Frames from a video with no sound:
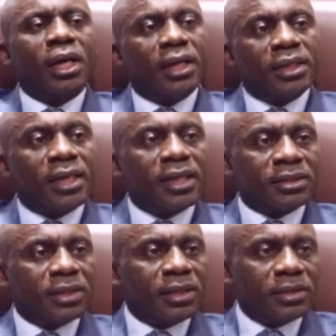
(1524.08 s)
either
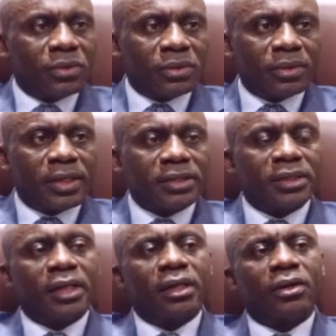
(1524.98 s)
as a lead
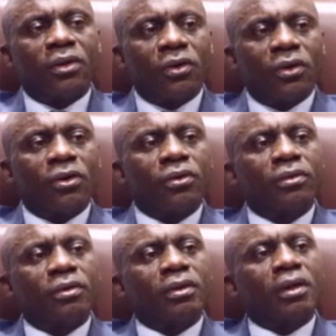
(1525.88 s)
underwriter or
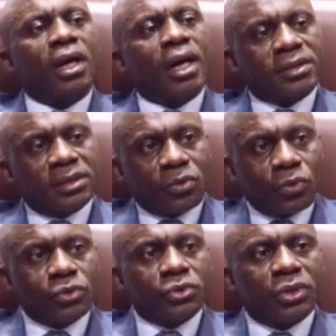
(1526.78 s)
as a
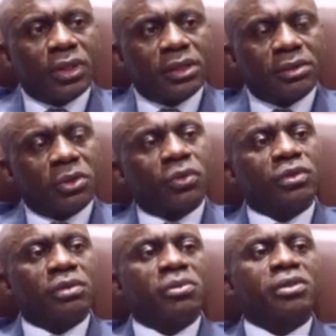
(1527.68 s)
co-insurer,
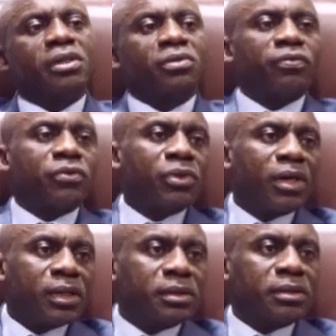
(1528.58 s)
because the business of
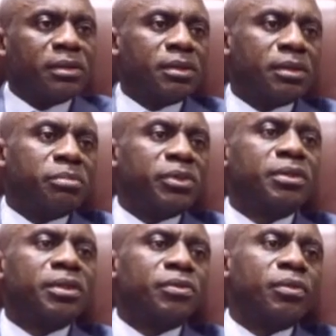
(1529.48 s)
insurance is a
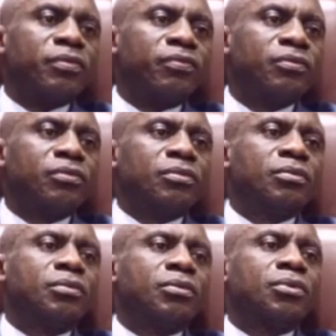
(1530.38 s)
business of
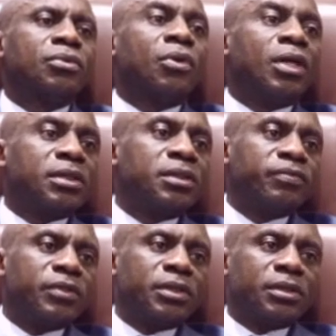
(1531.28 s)

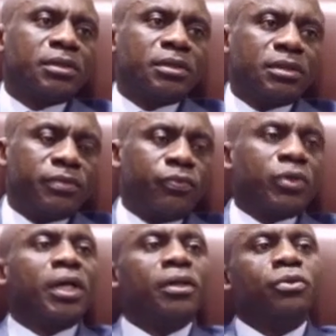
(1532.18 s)
collectivity. If you
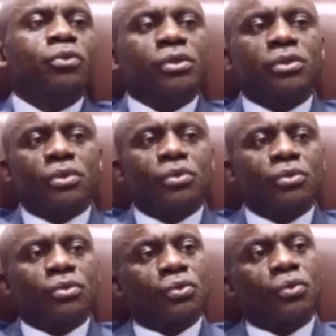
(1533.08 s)
cannot do it
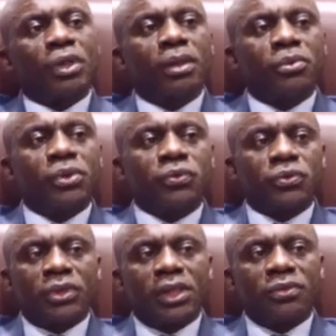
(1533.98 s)
alone, you collaborate
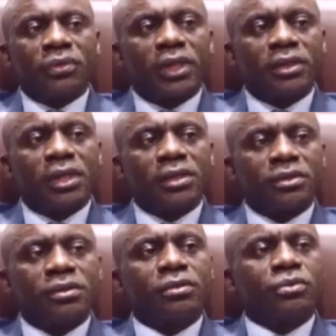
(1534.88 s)
with other
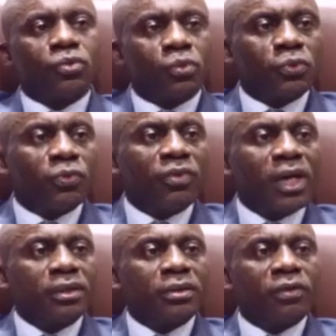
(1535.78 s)
underwriters to
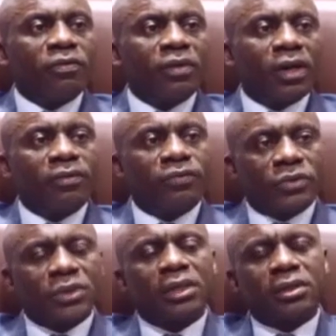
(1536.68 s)
provide cover
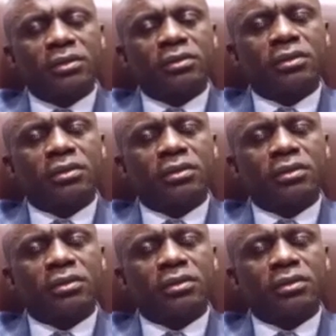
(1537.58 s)
for certain